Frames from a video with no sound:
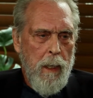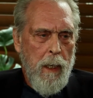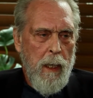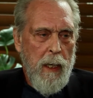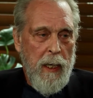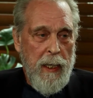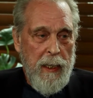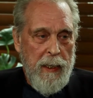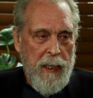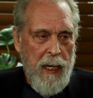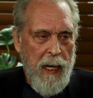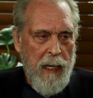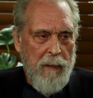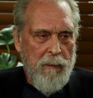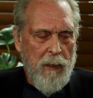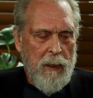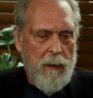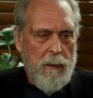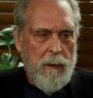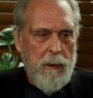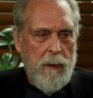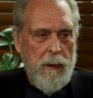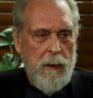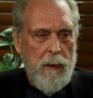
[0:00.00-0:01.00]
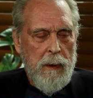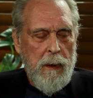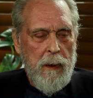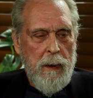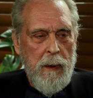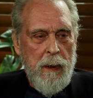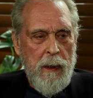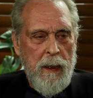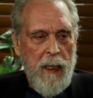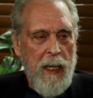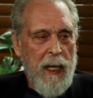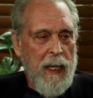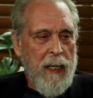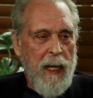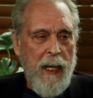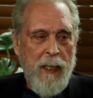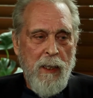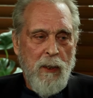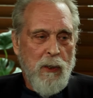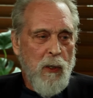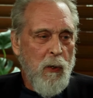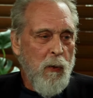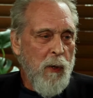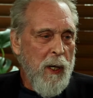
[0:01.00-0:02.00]
He gave it, and I
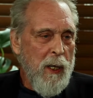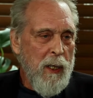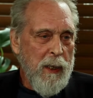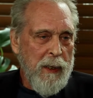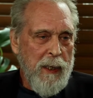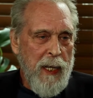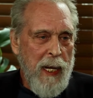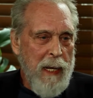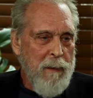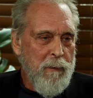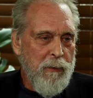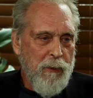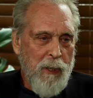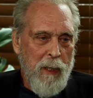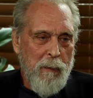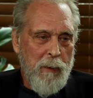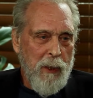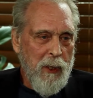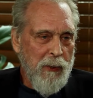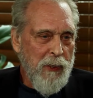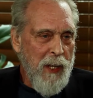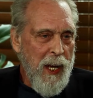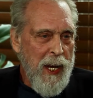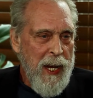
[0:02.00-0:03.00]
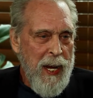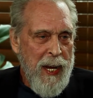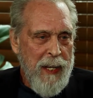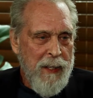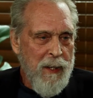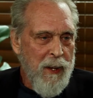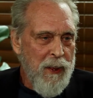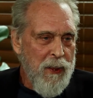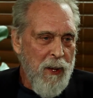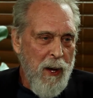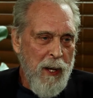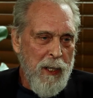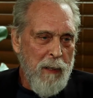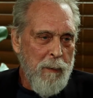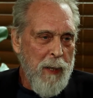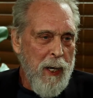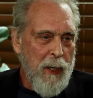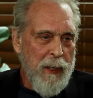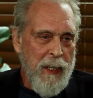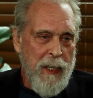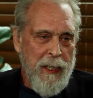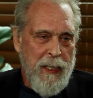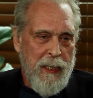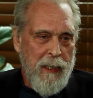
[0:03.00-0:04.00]
don't know where it came from, because I hadn't thought
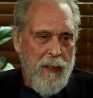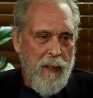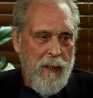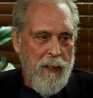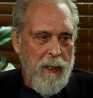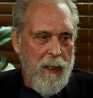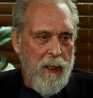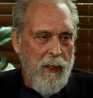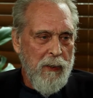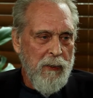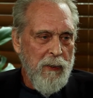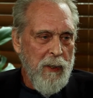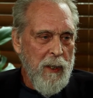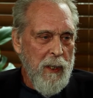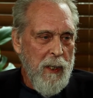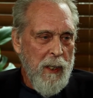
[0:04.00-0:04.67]
about any of this.